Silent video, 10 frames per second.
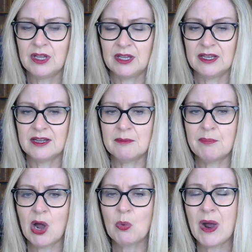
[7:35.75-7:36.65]

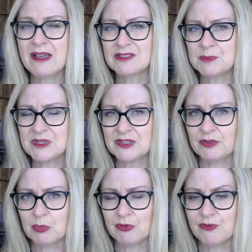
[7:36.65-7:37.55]
by way of specific
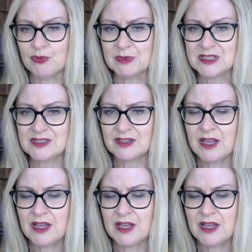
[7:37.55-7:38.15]
performance.